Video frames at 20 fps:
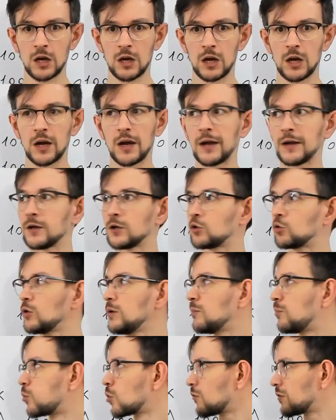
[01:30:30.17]
And to
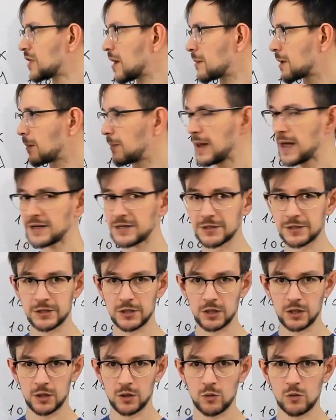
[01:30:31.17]
improve time
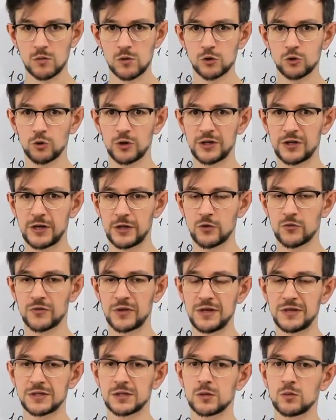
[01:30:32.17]
complexity, we want to get rid of
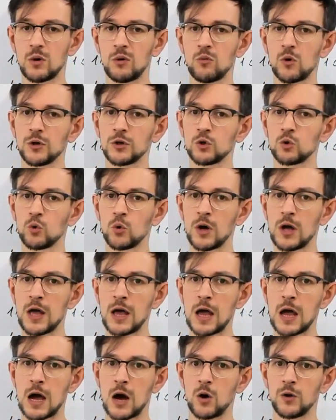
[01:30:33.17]
this. We want to,
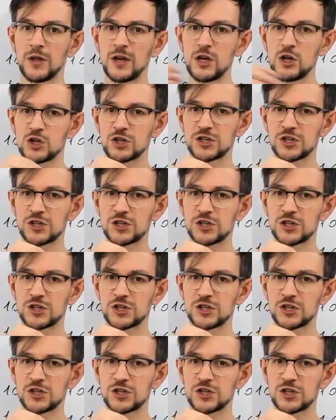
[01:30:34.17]
on each